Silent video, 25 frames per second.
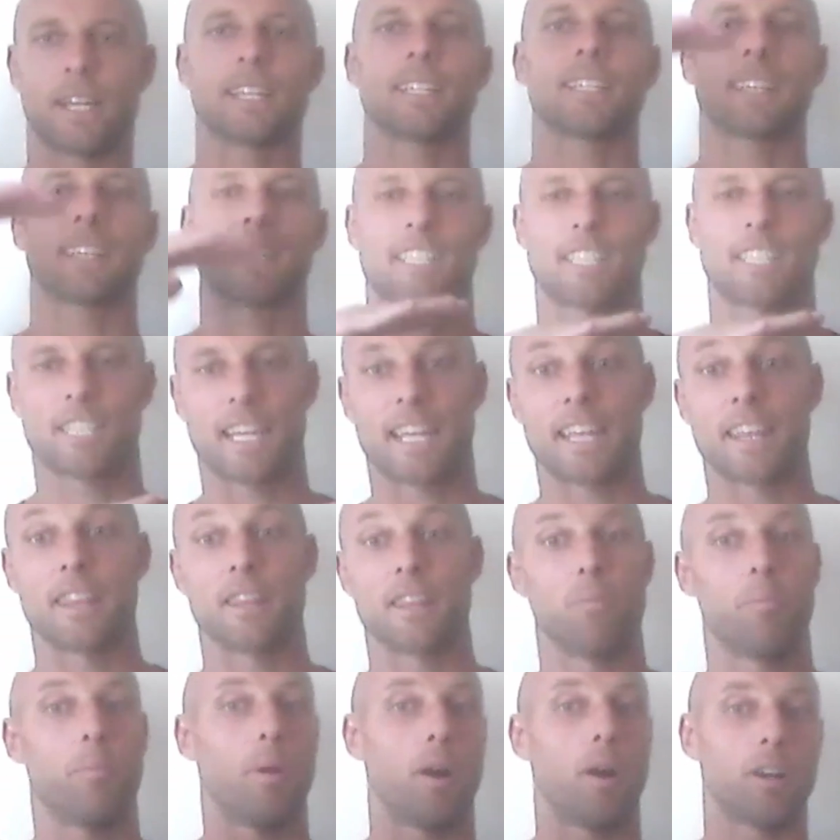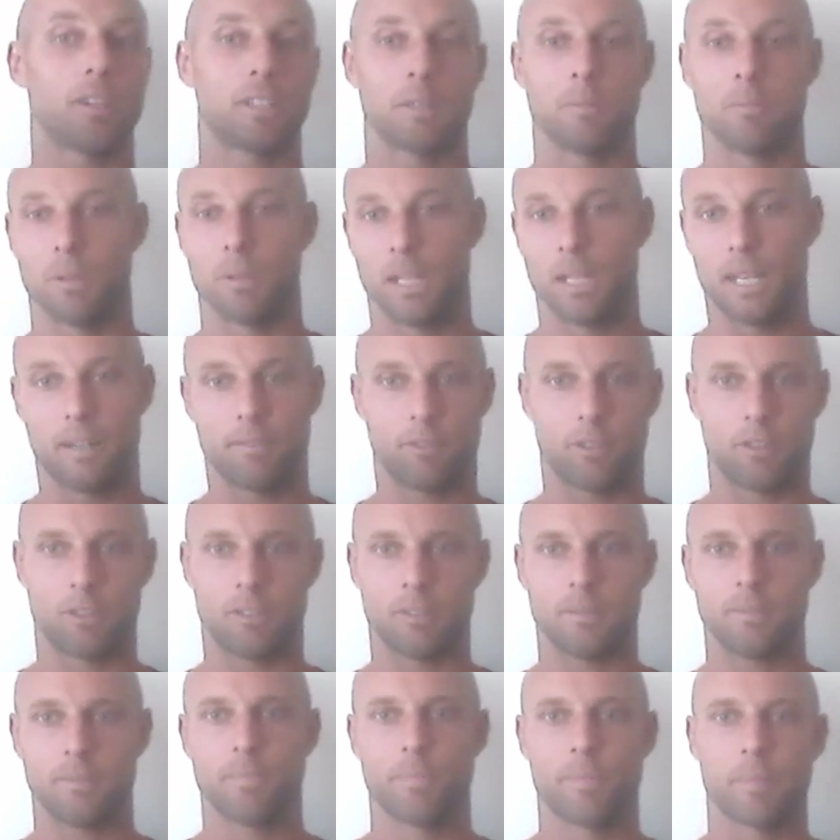guess I should say the bottom
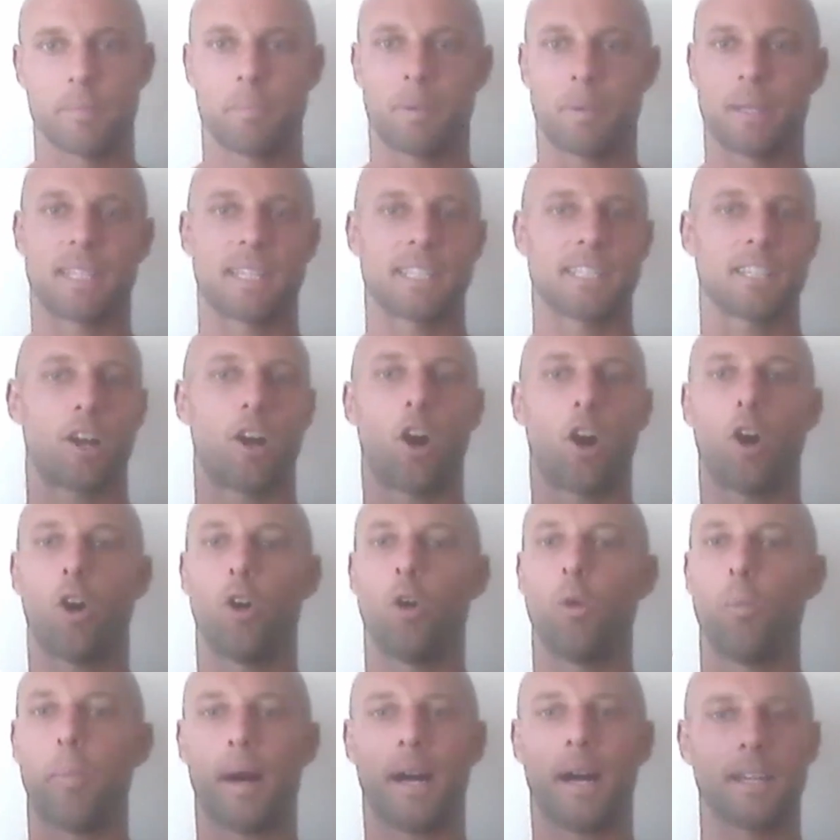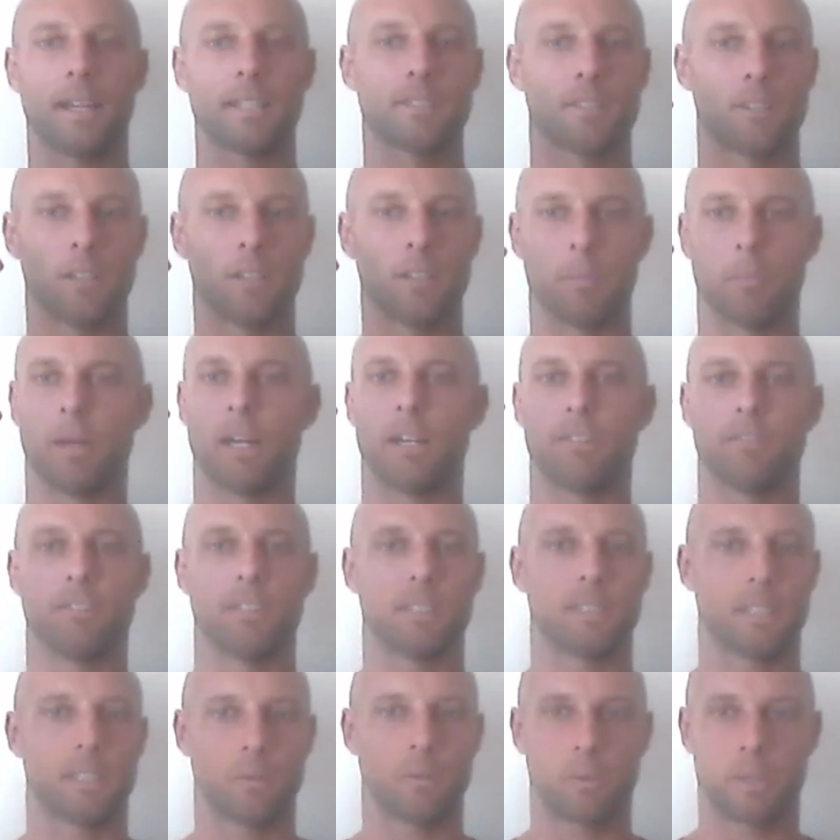level, but there's a whole puzzle
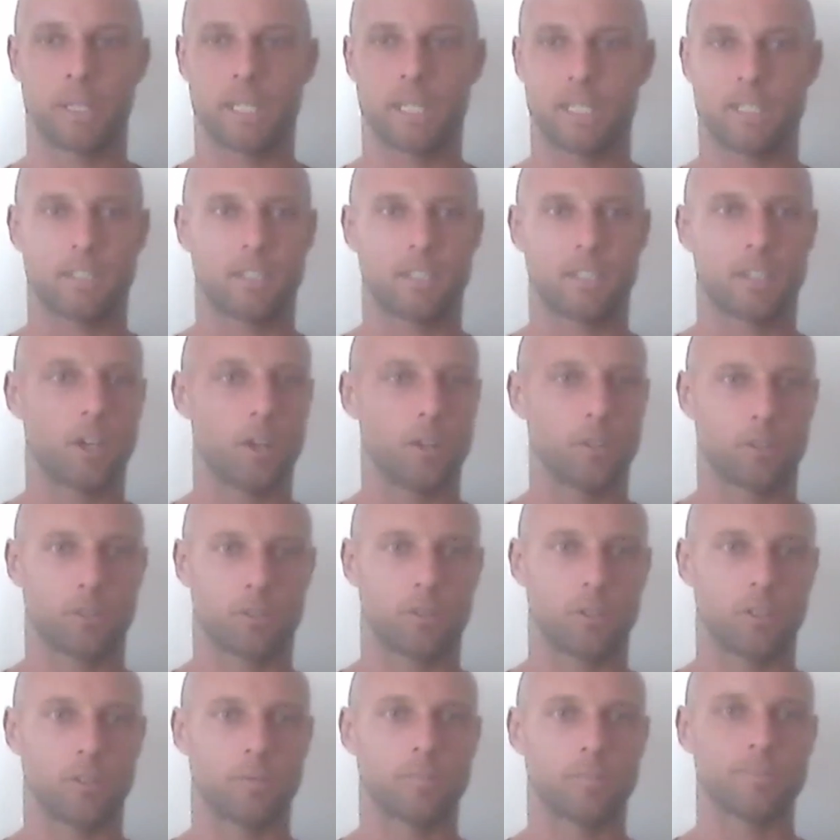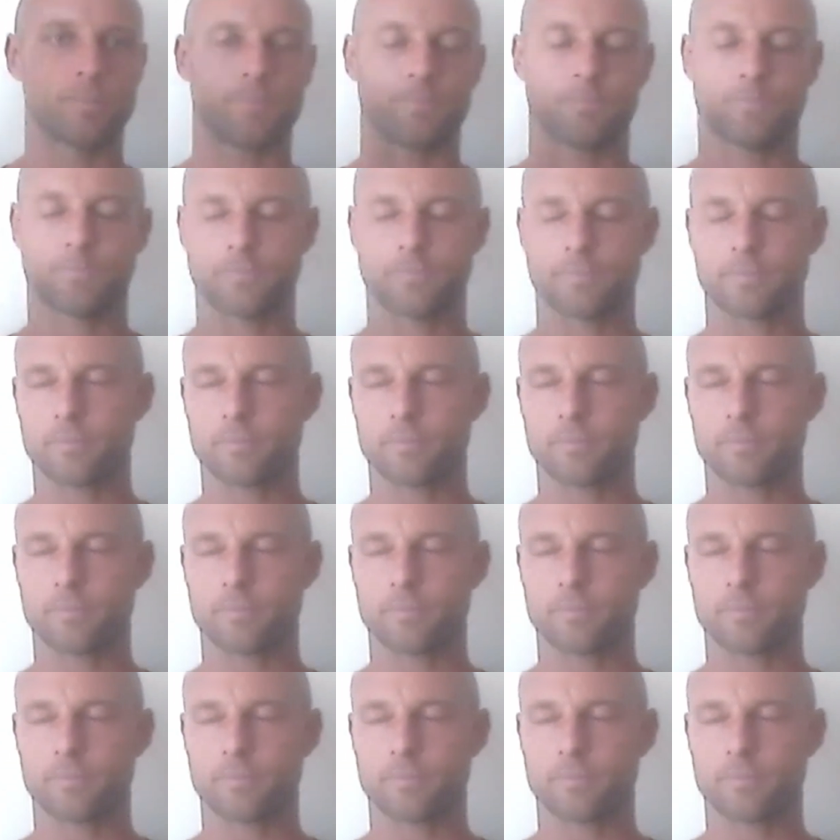above it that we need to go through.